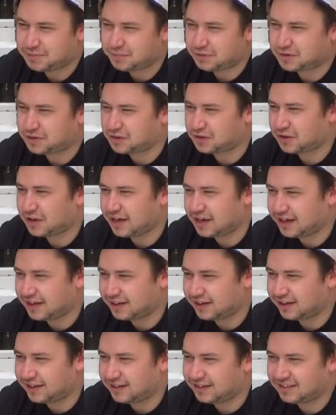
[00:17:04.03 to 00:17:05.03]

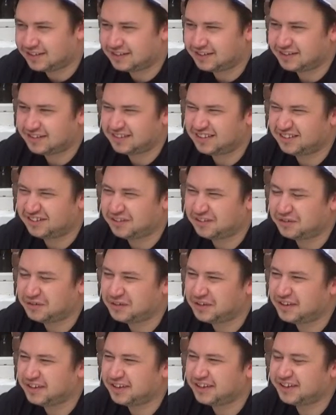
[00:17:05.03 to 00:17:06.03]
portraying a
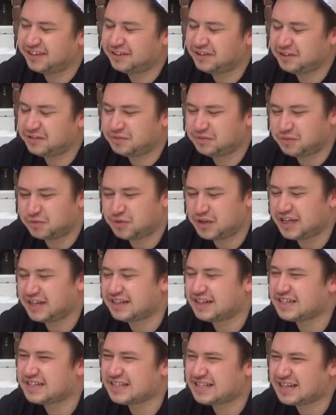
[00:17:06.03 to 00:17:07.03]

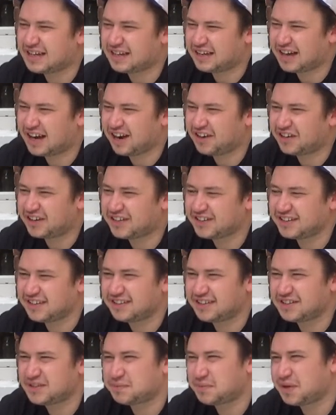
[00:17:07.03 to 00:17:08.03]
realistic
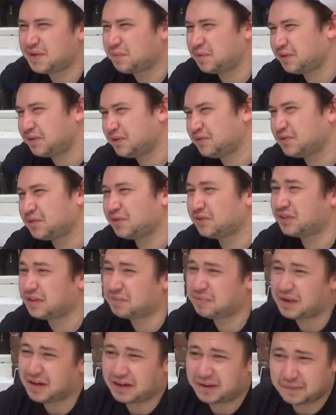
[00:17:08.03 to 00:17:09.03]
character. There's people who don't
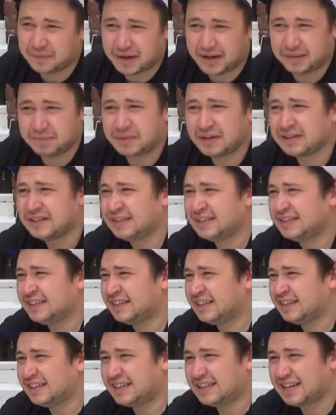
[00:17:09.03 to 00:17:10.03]
think pantomime
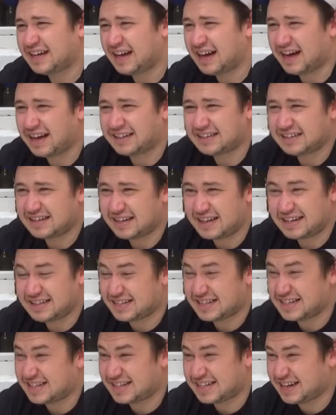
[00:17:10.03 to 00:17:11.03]

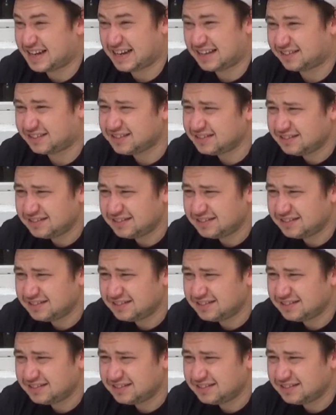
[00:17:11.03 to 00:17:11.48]
is a skill.